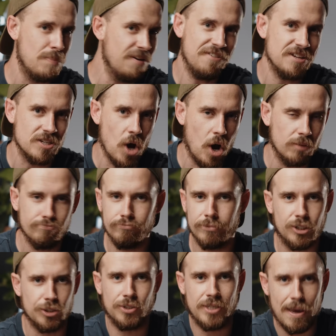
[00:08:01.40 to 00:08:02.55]
But if it's not, it's
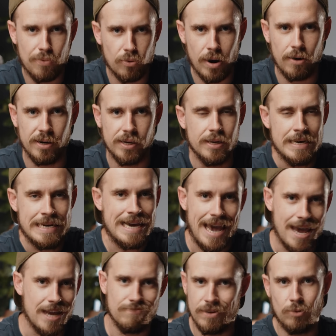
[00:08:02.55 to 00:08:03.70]
just temporary
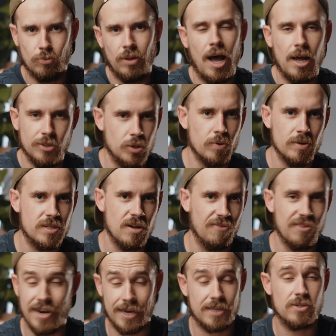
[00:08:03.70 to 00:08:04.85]
and it will undo itself
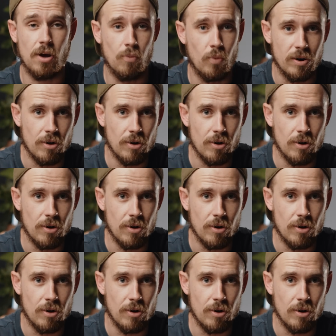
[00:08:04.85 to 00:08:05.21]
the next time we